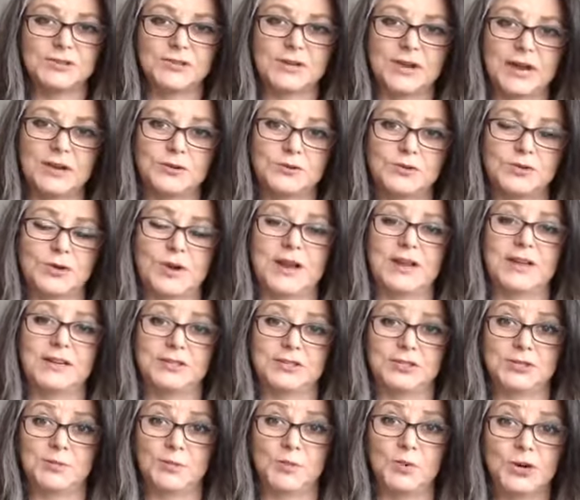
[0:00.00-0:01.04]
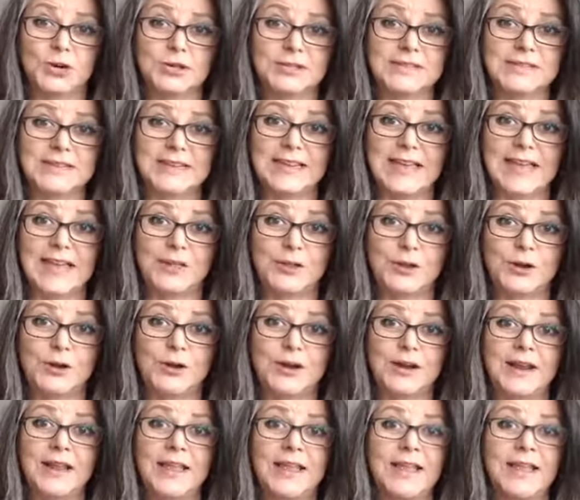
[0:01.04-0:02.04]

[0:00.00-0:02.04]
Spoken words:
are now trying to work together.